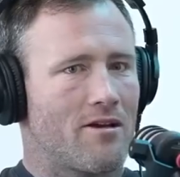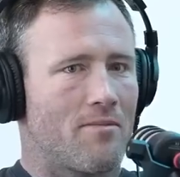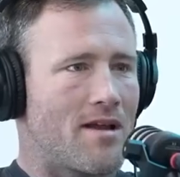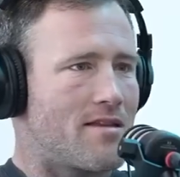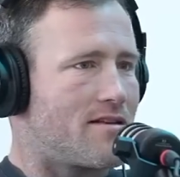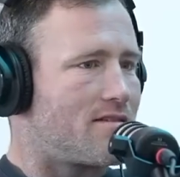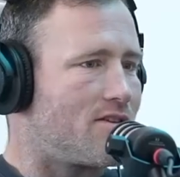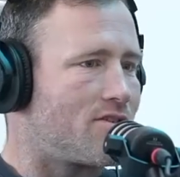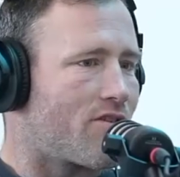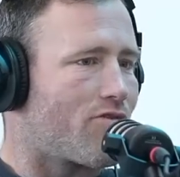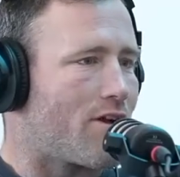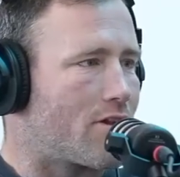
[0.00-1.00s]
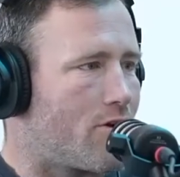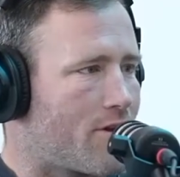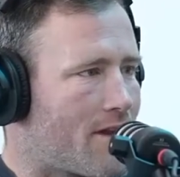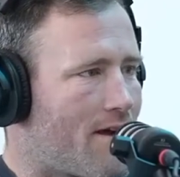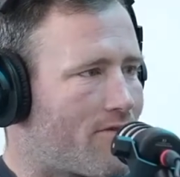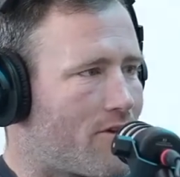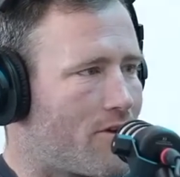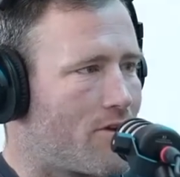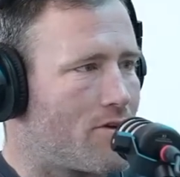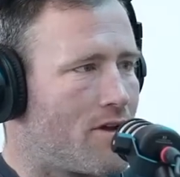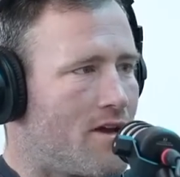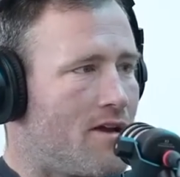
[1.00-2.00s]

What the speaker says: I made the decision 3 o'clock in the afternoon